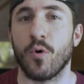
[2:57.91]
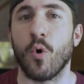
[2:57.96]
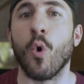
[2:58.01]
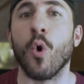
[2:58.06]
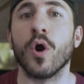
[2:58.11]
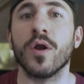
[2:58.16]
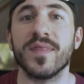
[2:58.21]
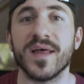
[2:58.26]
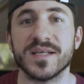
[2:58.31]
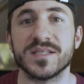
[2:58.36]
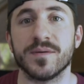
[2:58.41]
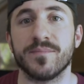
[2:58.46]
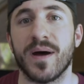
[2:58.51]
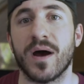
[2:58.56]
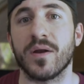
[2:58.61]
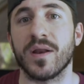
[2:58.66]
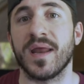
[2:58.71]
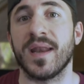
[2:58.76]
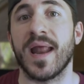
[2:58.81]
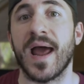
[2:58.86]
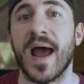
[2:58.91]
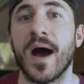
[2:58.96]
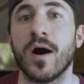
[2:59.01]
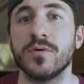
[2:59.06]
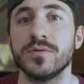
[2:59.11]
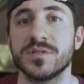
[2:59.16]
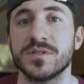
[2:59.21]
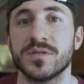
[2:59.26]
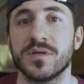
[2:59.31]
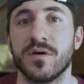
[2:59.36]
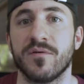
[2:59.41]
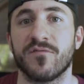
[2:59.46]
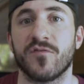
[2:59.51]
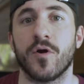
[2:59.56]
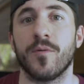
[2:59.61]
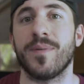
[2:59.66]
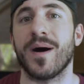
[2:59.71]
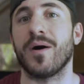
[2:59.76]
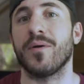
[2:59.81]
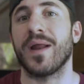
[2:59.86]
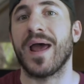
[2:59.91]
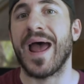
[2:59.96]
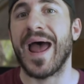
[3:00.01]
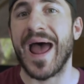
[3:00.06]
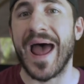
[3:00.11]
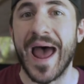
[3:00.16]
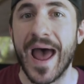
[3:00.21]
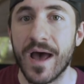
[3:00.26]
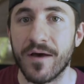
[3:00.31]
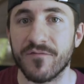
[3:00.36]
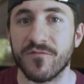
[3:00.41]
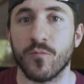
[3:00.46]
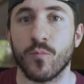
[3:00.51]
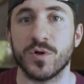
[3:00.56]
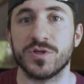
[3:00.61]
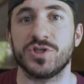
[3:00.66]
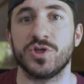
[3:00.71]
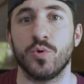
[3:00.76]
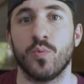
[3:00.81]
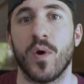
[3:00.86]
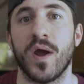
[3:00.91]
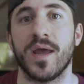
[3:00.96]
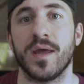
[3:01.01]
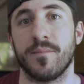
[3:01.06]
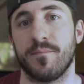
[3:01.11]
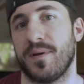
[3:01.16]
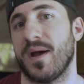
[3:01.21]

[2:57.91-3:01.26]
or that's about an ounce for about half what you weigh in